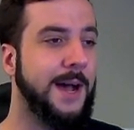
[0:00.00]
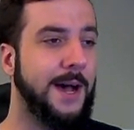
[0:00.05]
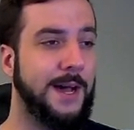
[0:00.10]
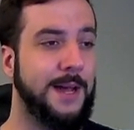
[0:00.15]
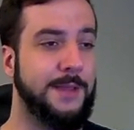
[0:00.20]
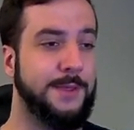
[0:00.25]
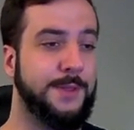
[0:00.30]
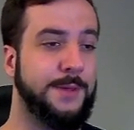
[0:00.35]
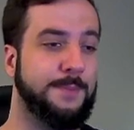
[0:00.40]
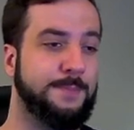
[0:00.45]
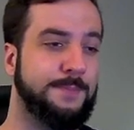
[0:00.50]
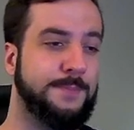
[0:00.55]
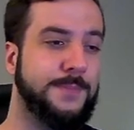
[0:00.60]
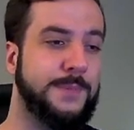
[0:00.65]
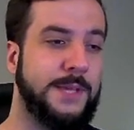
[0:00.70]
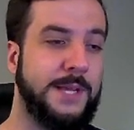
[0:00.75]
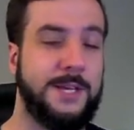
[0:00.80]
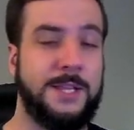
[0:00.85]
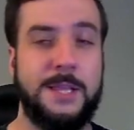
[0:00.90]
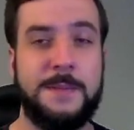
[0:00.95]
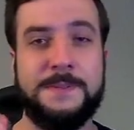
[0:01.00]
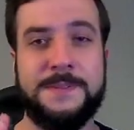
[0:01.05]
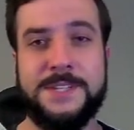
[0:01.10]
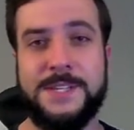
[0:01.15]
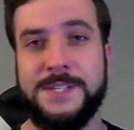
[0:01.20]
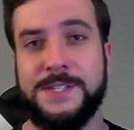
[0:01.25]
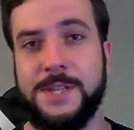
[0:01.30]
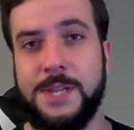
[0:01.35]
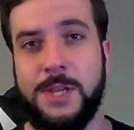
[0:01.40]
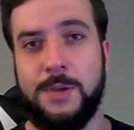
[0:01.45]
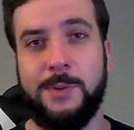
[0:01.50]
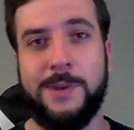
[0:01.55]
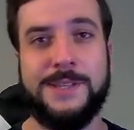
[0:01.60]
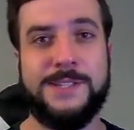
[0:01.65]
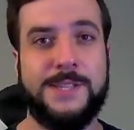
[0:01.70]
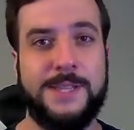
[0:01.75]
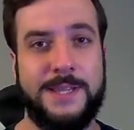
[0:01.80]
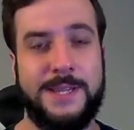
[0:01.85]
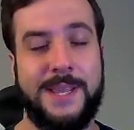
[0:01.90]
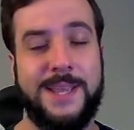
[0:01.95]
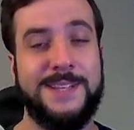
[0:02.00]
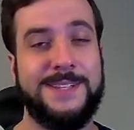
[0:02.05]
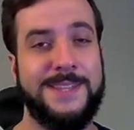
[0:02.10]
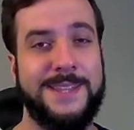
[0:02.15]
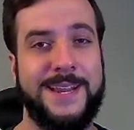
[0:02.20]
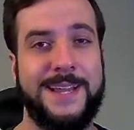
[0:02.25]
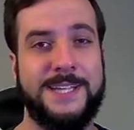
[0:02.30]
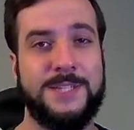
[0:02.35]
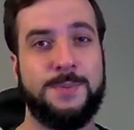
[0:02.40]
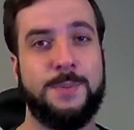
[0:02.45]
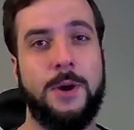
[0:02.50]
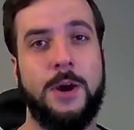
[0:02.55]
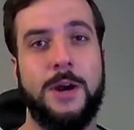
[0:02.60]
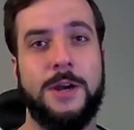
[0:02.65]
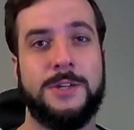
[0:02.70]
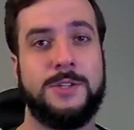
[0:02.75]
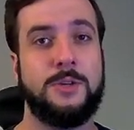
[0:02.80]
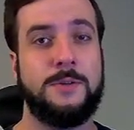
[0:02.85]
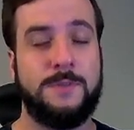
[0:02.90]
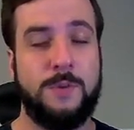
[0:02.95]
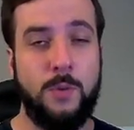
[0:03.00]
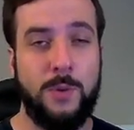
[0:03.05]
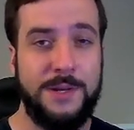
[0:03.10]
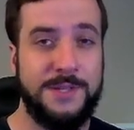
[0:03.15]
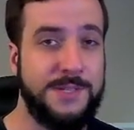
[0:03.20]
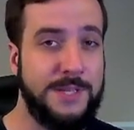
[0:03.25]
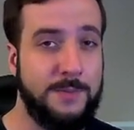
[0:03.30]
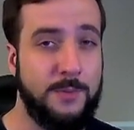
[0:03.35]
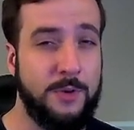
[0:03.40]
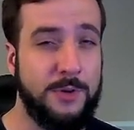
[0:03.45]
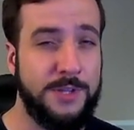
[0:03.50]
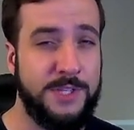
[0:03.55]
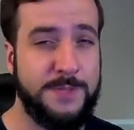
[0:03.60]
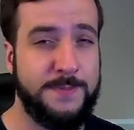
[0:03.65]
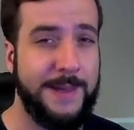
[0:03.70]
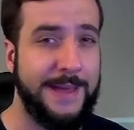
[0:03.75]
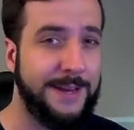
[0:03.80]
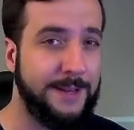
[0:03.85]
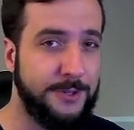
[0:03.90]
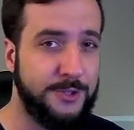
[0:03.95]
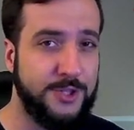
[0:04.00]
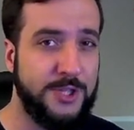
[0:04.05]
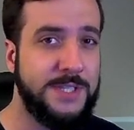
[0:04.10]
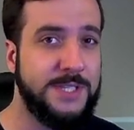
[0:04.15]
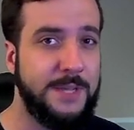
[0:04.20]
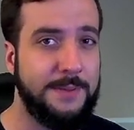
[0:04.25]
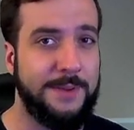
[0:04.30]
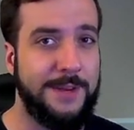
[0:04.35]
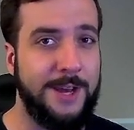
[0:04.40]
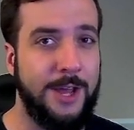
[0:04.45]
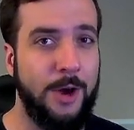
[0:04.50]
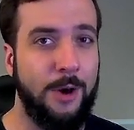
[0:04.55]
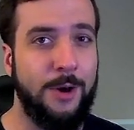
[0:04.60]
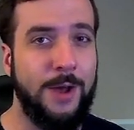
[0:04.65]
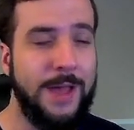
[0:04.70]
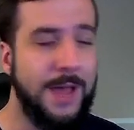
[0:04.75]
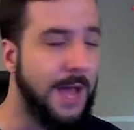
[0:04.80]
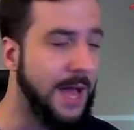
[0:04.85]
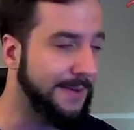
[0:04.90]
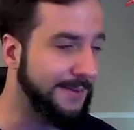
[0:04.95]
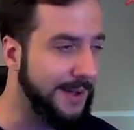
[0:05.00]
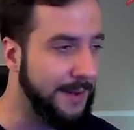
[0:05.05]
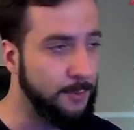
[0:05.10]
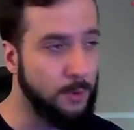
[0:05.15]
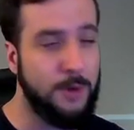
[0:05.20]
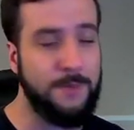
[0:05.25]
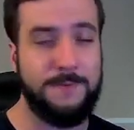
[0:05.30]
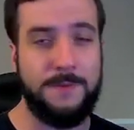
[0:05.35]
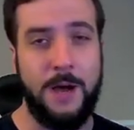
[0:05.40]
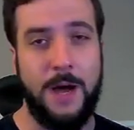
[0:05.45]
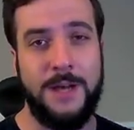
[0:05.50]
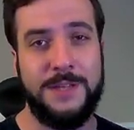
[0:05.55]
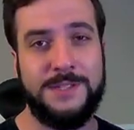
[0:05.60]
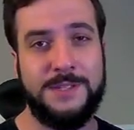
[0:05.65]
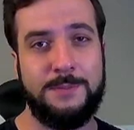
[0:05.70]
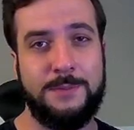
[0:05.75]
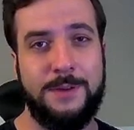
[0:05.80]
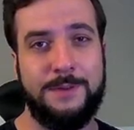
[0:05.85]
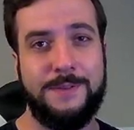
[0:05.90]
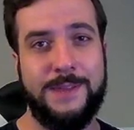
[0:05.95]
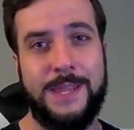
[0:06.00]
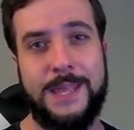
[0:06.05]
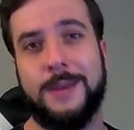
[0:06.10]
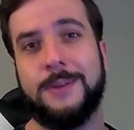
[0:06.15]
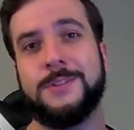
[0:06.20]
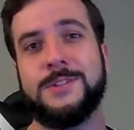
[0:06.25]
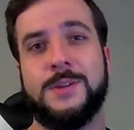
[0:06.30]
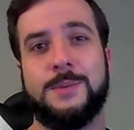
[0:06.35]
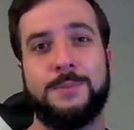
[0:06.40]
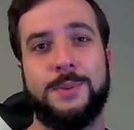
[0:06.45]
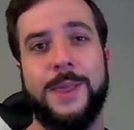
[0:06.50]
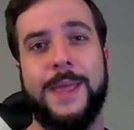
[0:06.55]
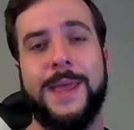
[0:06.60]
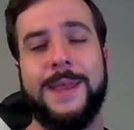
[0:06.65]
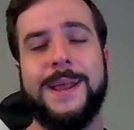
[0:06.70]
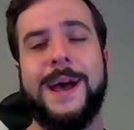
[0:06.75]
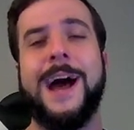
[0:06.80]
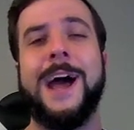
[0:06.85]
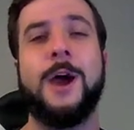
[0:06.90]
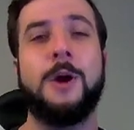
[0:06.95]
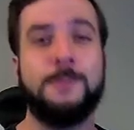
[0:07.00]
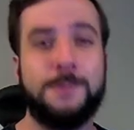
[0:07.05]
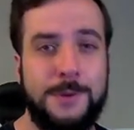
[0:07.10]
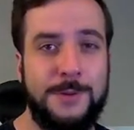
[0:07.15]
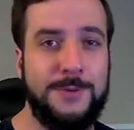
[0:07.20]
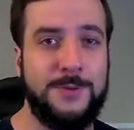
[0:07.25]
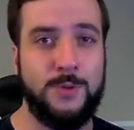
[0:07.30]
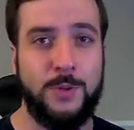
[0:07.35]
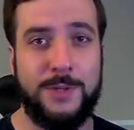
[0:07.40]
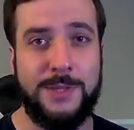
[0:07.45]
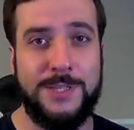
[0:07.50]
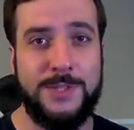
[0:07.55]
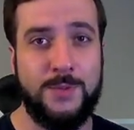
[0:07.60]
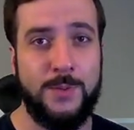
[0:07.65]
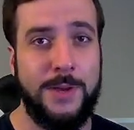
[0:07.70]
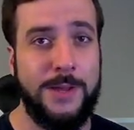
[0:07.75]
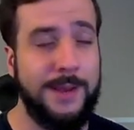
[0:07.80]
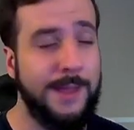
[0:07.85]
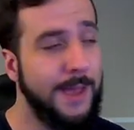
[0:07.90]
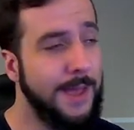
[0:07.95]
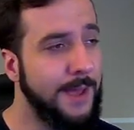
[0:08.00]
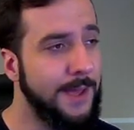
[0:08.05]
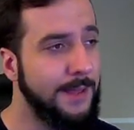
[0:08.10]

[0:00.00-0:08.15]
The clip is continuing into the next part, so if you want to see more of these battles, just let me know. I've got more awesome videos planned. I hope you enjoyed this one.